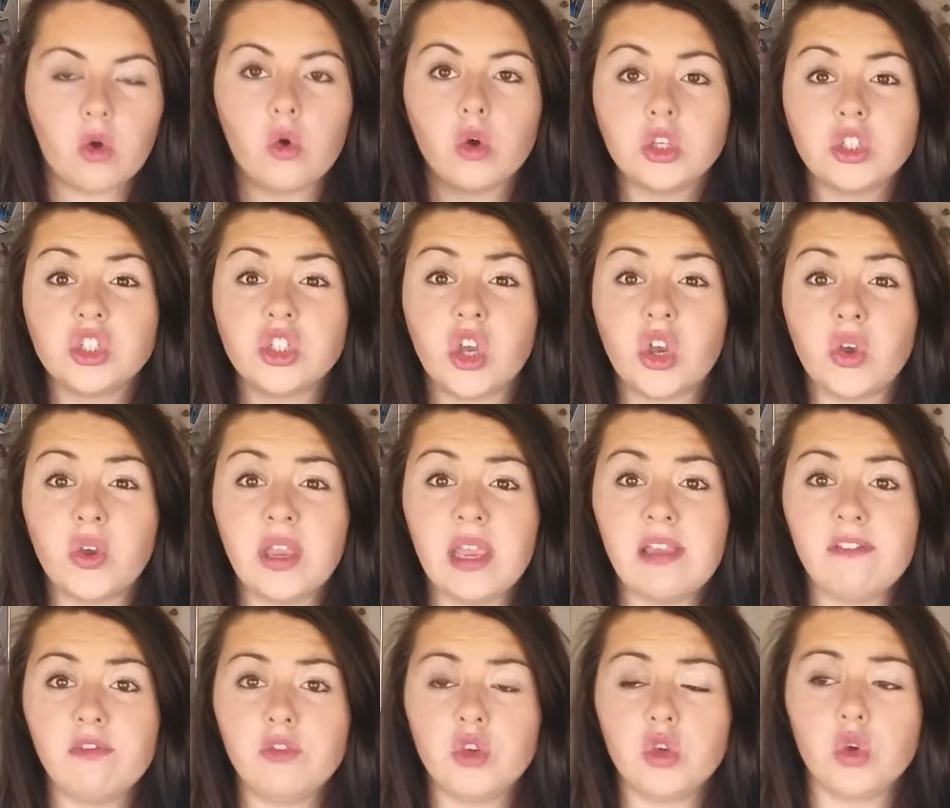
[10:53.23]
Also,
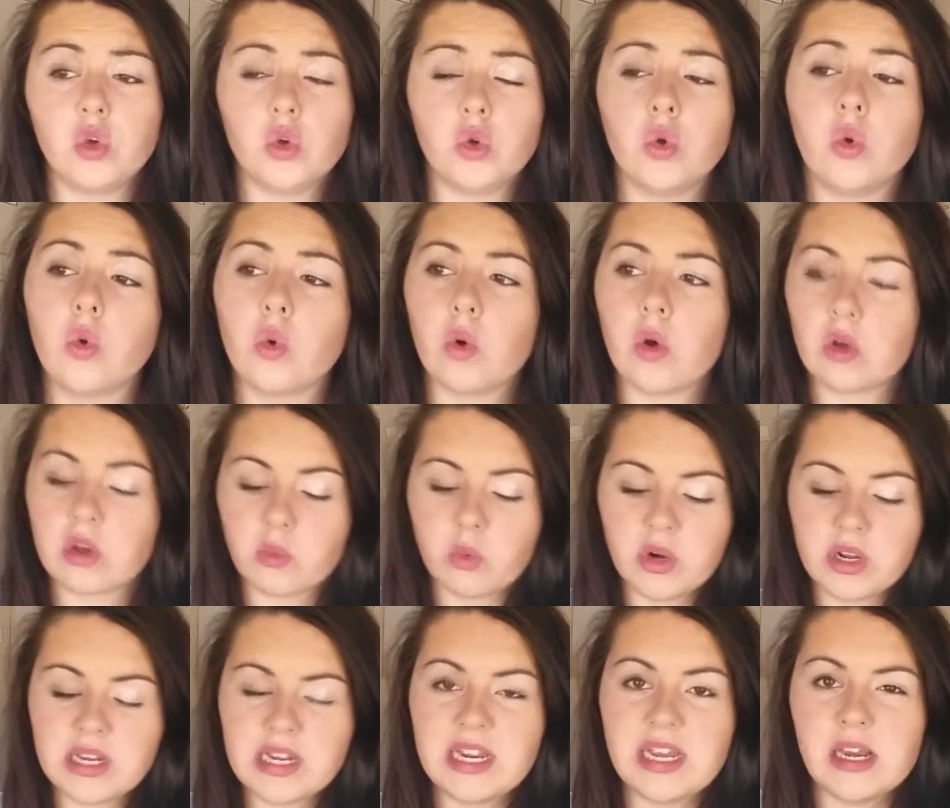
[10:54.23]
if you
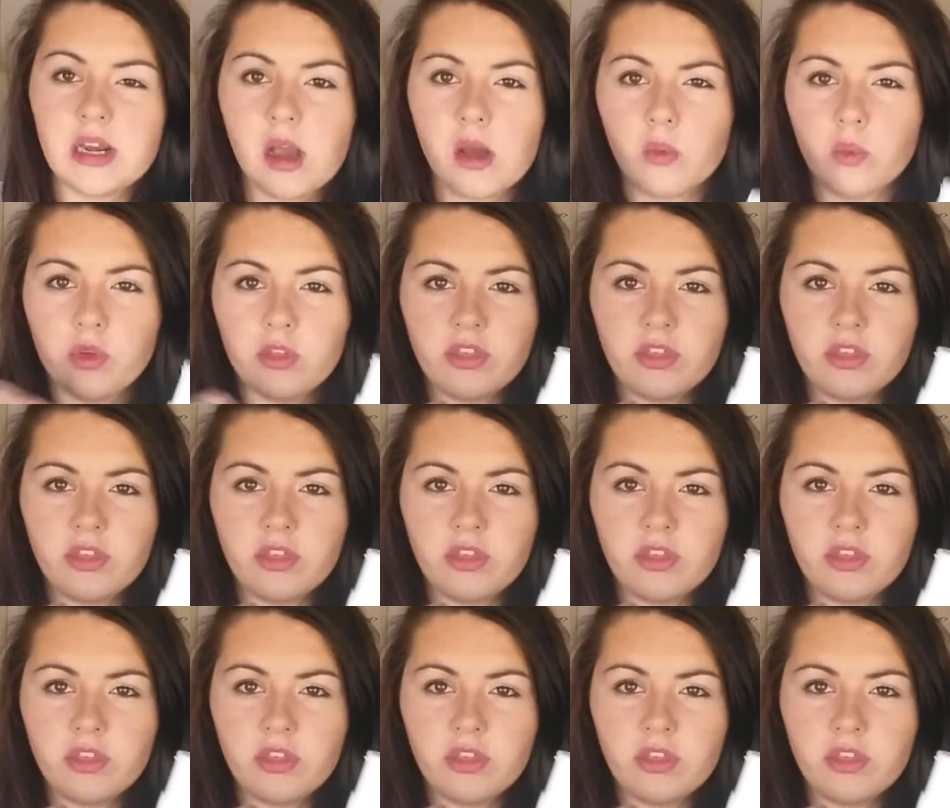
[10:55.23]
want to clean up